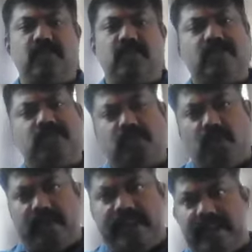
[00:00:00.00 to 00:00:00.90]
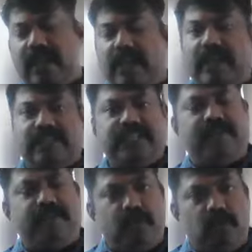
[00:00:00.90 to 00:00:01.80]
So slowly,
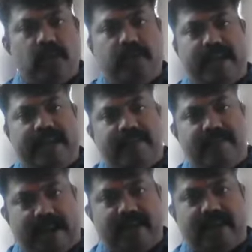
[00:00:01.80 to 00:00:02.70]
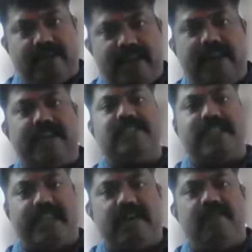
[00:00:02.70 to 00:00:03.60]
see if you go to any factory, let
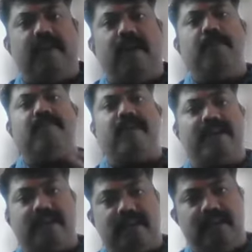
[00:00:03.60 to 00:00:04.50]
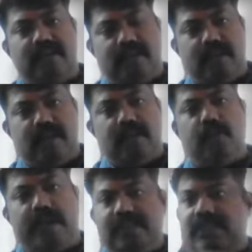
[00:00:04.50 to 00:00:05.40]
us take a pharma factory,
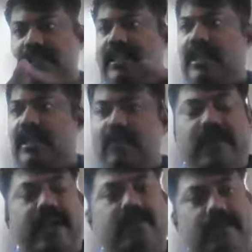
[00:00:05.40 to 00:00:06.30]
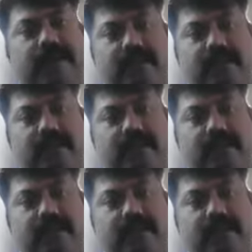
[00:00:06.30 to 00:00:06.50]
you can see the conveyor